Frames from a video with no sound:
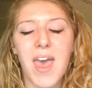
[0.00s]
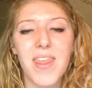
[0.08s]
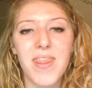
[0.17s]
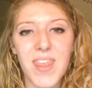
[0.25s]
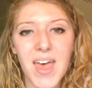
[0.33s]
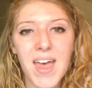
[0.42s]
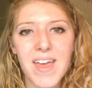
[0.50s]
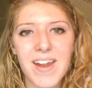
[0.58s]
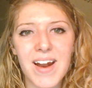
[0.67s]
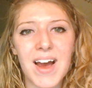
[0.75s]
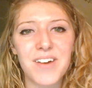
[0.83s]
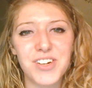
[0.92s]
And then
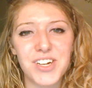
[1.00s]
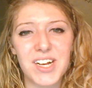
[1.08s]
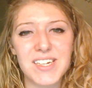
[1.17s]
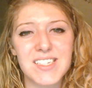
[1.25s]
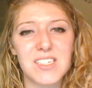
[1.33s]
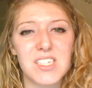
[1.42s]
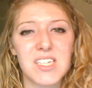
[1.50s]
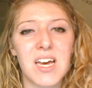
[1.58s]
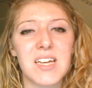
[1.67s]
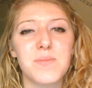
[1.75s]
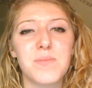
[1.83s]
I realized it's because